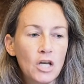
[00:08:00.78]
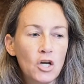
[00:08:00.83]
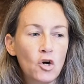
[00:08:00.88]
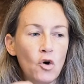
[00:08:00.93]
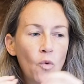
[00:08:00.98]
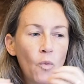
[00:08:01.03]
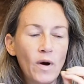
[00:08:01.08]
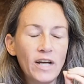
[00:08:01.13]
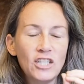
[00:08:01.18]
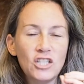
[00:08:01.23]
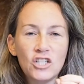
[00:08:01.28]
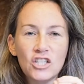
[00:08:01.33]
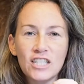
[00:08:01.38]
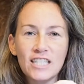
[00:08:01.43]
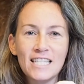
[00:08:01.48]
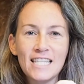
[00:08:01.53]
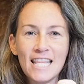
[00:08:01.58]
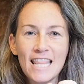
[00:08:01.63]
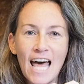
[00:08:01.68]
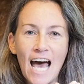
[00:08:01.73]

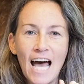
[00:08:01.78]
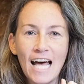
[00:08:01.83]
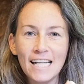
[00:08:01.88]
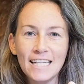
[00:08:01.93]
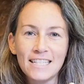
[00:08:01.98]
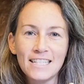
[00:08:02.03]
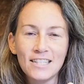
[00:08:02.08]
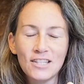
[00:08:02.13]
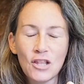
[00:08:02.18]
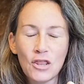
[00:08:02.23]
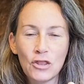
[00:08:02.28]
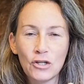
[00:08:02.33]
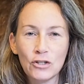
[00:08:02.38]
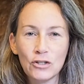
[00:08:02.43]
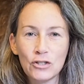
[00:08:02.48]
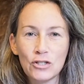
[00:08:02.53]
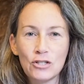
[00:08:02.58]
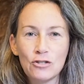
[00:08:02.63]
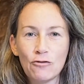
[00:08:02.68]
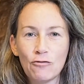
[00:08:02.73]
quenches that
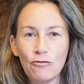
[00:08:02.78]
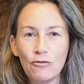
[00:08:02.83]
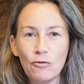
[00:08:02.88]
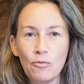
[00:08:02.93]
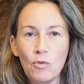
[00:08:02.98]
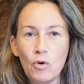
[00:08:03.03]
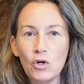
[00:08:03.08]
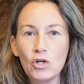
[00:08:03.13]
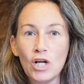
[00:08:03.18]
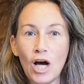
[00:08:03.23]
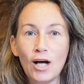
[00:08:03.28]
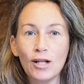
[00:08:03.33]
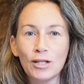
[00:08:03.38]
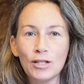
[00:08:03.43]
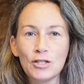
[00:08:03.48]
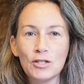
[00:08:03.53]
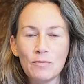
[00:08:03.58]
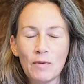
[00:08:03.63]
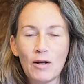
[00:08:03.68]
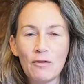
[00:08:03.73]
thirst for more
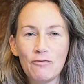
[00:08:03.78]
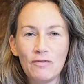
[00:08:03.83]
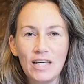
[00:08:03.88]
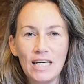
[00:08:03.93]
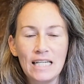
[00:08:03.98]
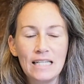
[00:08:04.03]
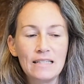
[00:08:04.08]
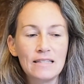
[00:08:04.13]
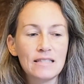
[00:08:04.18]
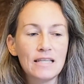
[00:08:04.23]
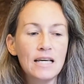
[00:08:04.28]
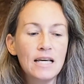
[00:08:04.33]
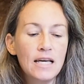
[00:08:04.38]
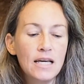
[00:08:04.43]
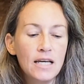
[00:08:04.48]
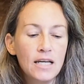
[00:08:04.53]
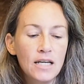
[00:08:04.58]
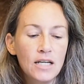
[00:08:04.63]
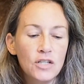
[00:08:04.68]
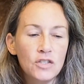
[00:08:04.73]
knowledge about things.
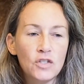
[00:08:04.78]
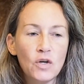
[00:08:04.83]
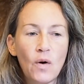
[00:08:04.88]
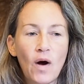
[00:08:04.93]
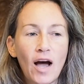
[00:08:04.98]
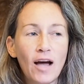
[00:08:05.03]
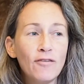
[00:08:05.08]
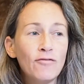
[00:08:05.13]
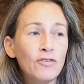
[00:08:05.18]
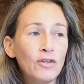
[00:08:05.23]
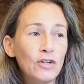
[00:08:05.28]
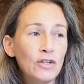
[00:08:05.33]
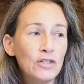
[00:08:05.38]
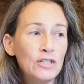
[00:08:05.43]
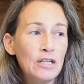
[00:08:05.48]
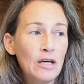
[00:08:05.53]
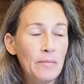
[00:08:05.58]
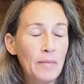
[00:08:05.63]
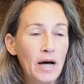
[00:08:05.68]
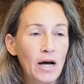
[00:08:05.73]
So I've
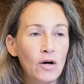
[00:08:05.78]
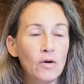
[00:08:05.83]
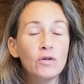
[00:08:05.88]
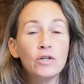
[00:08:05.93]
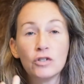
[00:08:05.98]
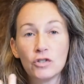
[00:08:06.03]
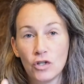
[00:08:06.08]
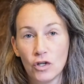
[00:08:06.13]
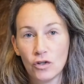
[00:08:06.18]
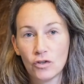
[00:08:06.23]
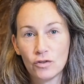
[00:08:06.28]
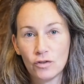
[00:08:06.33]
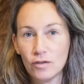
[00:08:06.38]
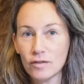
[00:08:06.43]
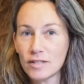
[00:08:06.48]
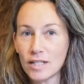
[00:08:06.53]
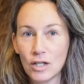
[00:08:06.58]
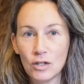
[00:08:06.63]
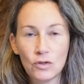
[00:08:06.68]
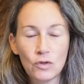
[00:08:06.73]
learned about
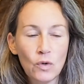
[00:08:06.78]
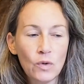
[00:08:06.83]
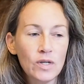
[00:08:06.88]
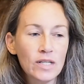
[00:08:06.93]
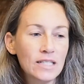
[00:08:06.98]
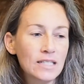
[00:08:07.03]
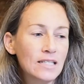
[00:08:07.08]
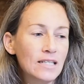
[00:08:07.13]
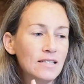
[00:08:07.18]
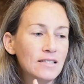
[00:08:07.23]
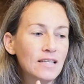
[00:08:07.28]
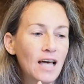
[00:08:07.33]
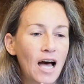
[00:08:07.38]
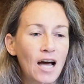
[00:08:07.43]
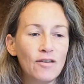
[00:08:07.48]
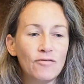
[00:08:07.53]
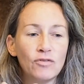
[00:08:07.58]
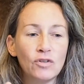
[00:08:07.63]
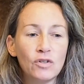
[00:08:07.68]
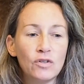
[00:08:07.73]
turtles and tortoises.
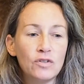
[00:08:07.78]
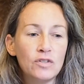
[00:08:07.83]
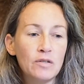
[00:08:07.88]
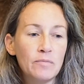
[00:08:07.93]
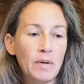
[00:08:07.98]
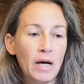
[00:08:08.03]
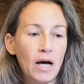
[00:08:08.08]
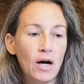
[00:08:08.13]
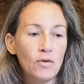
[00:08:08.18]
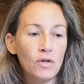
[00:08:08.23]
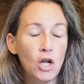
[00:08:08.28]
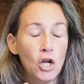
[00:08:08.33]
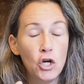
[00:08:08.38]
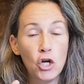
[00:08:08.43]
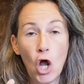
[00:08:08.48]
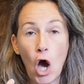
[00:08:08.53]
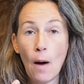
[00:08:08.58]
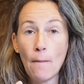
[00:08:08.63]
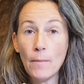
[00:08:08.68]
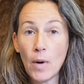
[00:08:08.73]
I've learned about
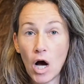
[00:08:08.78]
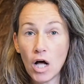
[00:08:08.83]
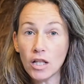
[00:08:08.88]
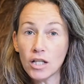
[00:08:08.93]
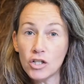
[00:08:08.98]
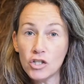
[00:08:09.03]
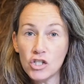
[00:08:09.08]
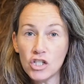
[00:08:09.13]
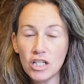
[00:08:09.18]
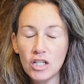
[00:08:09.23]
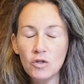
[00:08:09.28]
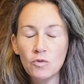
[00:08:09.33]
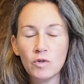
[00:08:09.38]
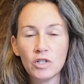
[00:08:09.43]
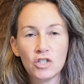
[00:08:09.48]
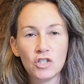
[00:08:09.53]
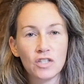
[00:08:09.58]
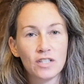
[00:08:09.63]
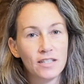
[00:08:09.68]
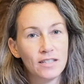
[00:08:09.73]
nomology,
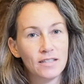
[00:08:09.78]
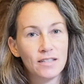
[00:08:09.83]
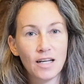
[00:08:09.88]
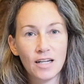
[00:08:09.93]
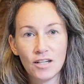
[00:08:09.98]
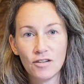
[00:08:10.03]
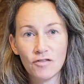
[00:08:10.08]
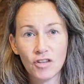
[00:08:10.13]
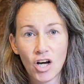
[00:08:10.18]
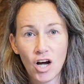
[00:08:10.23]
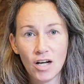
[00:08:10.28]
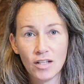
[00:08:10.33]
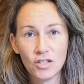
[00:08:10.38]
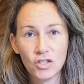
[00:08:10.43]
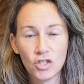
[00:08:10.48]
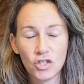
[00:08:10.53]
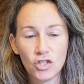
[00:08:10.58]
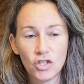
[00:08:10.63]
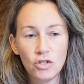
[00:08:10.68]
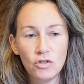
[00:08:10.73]
which is the study of the
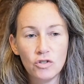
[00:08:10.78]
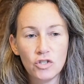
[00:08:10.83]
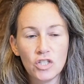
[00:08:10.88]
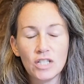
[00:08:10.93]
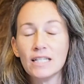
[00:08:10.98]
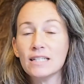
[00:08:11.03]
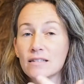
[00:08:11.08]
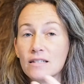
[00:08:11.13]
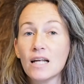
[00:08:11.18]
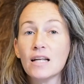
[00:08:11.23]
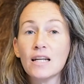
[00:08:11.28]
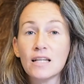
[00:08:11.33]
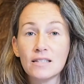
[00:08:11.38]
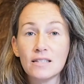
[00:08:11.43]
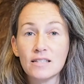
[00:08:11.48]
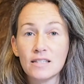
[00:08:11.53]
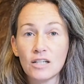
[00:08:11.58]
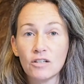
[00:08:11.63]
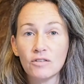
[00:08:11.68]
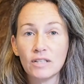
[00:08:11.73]
Constitution. It's not
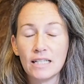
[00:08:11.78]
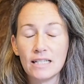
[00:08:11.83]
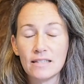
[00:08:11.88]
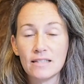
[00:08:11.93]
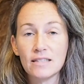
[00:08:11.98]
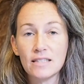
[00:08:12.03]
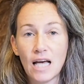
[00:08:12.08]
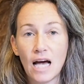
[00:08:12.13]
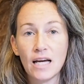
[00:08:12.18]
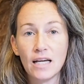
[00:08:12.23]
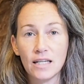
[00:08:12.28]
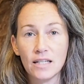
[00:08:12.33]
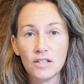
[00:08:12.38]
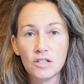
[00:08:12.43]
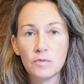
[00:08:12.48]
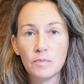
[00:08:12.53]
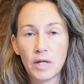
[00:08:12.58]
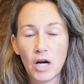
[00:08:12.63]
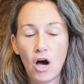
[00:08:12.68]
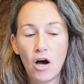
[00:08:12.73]
necessarily a
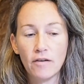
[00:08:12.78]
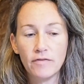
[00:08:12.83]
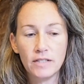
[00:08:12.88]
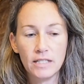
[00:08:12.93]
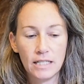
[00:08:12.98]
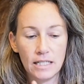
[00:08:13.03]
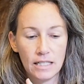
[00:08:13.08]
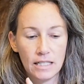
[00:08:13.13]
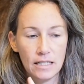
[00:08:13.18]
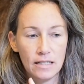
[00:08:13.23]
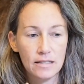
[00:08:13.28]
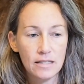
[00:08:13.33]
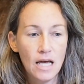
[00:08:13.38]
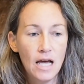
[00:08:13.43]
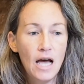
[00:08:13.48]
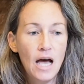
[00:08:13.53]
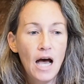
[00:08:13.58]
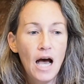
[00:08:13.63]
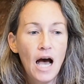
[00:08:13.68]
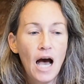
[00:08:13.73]
science, but often it is.
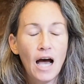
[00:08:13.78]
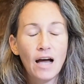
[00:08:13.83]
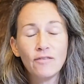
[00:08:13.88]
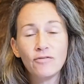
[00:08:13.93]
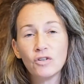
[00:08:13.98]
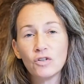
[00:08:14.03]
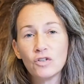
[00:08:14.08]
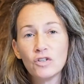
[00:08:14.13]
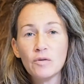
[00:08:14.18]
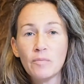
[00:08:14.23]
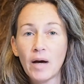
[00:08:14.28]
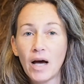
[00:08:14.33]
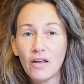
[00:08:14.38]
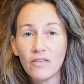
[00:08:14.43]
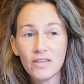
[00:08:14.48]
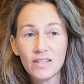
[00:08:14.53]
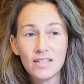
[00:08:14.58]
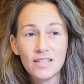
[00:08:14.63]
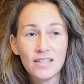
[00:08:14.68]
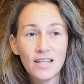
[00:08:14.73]
I've learned
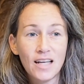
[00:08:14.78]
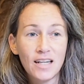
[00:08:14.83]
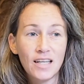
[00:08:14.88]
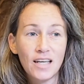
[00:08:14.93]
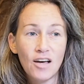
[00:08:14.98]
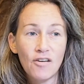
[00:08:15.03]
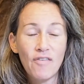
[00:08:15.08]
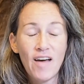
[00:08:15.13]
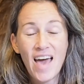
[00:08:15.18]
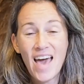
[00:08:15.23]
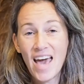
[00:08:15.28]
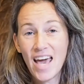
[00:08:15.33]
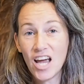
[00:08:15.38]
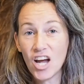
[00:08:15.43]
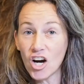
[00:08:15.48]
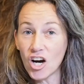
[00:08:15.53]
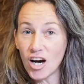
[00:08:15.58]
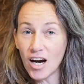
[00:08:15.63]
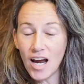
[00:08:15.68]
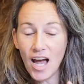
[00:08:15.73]
about the study of
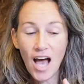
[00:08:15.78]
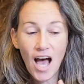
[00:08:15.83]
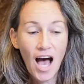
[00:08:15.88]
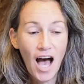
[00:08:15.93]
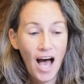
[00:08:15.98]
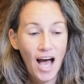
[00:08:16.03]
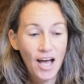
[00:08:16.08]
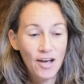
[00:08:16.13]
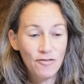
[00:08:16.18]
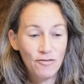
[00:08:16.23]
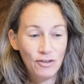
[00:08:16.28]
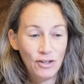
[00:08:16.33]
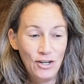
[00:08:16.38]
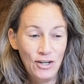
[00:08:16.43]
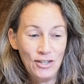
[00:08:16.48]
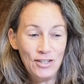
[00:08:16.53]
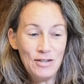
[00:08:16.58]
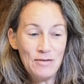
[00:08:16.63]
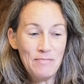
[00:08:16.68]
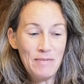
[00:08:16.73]
hair. I've
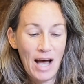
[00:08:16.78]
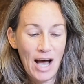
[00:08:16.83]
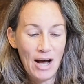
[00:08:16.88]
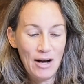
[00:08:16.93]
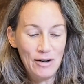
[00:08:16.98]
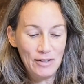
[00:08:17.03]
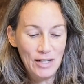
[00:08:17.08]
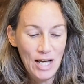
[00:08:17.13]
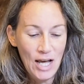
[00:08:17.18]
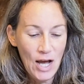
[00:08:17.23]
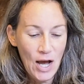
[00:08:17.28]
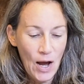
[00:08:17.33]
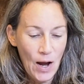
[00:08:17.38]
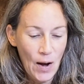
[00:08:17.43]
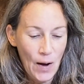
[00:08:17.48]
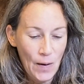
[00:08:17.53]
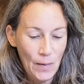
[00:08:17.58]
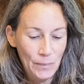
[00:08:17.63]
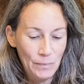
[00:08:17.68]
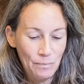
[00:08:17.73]
learned about
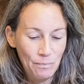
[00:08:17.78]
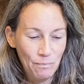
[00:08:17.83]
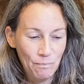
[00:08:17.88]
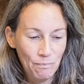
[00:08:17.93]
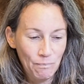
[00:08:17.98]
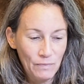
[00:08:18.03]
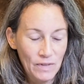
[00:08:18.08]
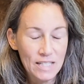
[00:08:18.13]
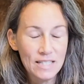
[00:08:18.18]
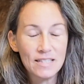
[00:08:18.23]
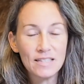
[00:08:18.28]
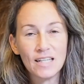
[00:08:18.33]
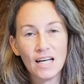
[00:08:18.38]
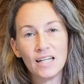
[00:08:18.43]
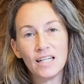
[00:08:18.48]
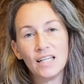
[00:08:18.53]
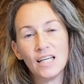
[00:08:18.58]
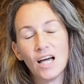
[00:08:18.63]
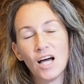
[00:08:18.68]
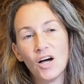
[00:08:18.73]
um, the
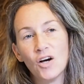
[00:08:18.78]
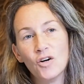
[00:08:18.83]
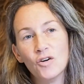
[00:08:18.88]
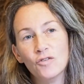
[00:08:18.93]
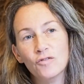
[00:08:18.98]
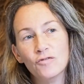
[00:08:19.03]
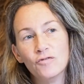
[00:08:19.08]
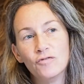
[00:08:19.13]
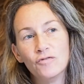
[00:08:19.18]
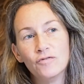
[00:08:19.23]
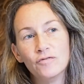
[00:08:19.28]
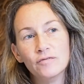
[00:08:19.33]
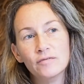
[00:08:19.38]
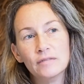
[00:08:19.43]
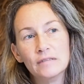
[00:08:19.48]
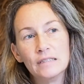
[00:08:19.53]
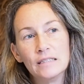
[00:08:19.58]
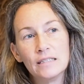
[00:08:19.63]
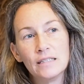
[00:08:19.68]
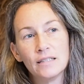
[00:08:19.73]
study of
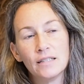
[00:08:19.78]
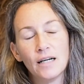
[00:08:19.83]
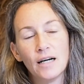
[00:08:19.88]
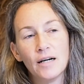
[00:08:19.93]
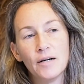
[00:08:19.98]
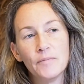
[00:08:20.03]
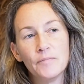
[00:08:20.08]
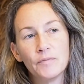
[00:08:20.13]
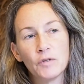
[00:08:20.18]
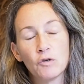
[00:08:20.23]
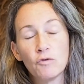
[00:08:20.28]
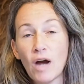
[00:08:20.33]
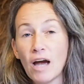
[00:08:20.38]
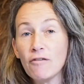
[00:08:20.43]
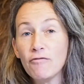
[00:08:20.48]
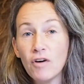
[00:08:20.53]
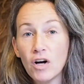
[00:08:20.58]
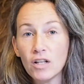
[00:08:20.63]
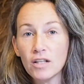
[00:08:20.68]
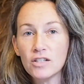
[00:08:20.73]
um,
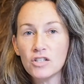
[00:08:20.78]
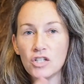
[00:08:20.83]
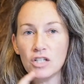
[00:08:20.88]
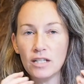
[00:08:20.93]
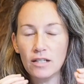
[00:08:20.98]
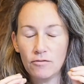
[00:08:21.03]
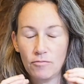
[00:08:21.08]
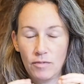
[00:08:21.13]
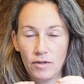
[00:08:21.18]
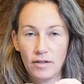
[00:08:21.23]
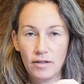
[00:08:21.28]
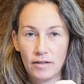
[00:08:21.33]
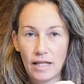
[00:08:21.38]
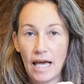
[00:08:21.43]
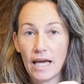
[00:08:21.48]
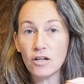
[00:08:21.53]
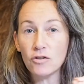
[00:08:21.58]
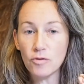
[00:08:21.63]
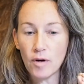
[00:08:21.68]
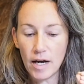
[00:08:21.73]
graphology,
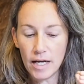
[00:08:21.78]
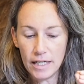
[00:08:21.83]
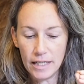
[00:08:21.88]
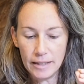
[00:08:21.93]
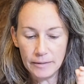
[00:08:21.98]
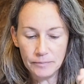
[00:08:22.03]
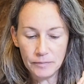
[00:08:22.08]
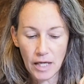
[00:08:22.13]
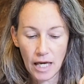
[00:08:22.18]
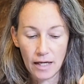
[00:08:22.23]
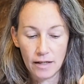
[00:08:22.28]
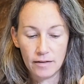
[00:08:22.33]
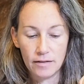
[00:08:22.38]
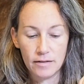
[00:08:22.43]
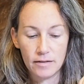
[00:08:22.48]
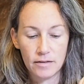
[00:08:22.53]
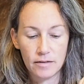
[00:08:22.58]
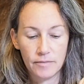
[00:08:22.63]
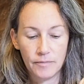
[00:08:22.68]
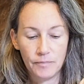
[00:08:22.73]
handwriting,
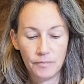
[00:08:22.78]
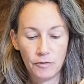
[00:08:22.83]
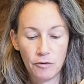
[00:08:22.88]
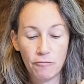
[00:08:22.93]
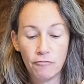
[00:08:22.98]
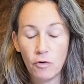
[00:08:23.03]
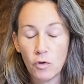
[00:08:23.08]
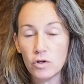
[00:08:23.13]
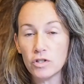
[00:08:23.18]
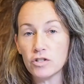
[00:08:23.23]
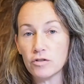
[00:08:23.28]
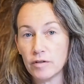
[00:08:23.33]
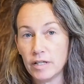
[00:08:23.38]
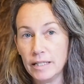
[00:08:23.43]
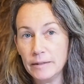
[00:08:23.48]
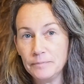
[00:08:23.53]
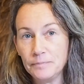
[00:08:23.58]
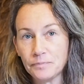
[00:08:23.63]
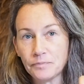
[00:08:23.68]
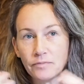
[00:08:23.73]
and
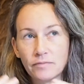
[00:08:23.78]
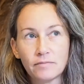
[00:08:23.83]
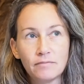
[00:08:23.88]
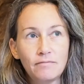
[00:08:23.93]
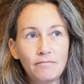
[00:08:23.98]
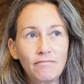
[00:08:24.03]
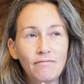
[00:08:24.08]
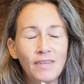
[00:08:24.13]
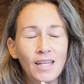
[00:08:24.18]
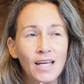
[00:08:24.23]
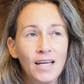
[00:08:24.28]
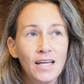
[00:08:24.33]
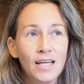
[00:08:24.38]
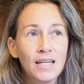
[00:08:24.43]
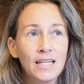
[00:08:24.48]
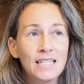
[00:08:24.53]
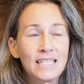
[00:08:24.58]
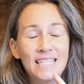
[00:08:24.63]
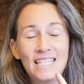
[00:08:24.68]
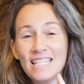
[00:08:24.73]
forgery.
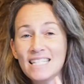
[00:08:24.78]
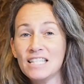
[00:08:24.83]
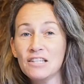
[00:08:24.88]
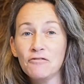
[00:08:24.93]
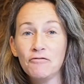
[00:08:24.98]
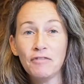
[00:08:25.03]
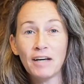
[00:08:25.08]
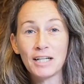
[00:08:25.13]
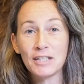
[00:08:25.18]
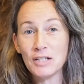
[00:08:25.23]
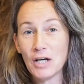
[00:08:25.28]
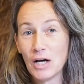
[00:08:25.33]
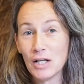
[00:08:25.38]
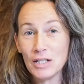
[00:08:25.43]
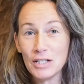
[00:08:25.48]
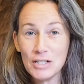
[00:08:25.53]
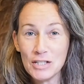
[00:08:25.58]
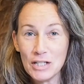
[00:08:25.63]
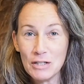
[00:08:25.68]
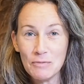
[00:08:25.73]

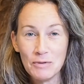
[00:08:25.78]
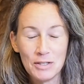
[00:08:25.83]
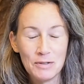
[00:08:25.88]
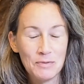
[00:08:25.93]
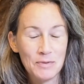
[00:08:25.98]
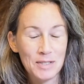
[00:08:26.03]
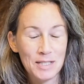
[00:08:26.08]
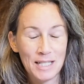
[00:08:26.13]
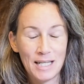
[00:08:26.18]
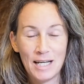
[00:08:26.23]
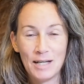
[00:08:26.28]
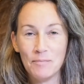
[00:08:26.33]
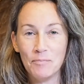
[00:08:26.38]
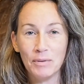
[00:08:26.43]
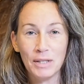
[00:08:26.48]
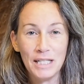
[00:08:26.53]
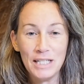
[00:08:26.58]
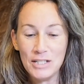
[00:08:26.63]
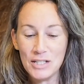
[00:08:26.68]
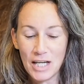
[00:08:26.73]
Disinfectology, which was a
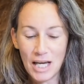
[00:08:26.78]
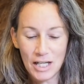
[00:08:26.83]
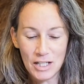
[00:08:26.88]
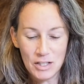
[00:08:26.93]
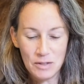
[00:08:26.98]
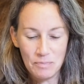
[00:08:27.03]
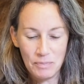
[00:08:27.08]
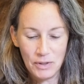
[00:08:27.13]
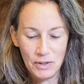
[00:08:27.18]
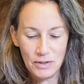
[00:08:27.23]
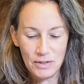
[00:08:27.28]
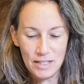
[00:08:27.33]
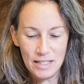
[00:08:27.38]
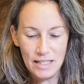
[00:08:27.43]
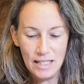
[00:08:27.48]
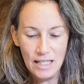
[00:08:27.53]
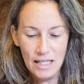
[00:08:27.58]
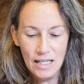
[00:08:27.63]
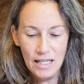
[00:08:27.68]
bleach expert.